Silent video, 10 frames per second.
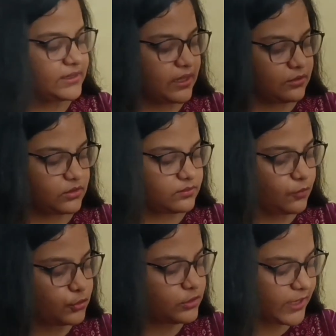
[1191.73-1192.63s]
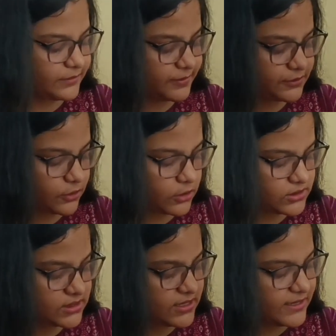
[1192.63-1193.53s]
Now monohybrid
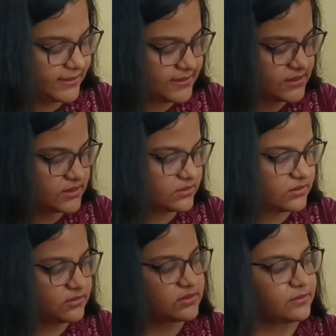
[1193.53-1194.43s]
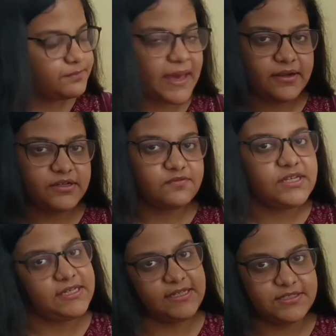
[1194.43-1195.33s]
cross is
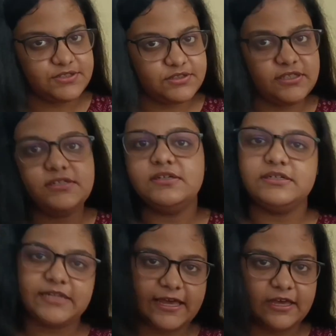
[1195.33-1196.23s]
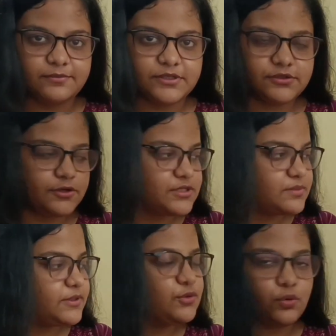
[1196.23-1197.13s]
comparatively easier than dihybrid cross,
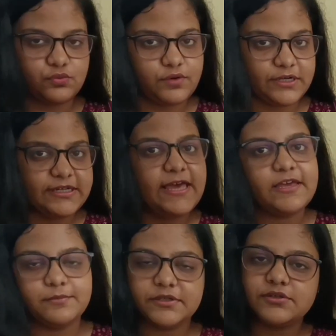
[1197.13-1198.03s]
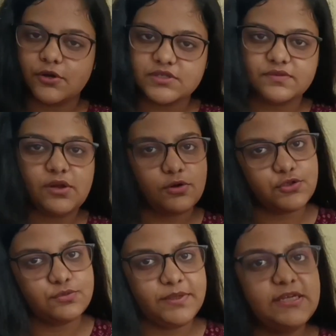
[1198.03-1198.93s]
but don't worry, dihybrid cross will
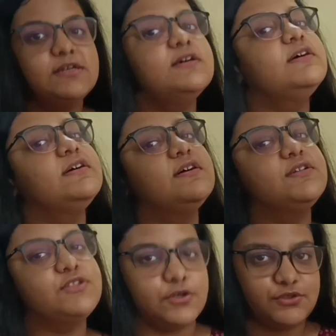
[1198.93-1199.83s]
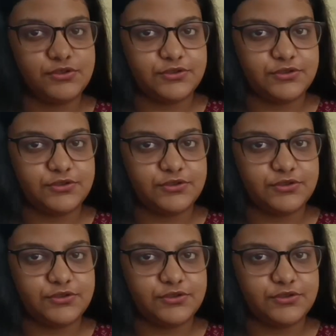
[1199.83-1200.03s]
also be taught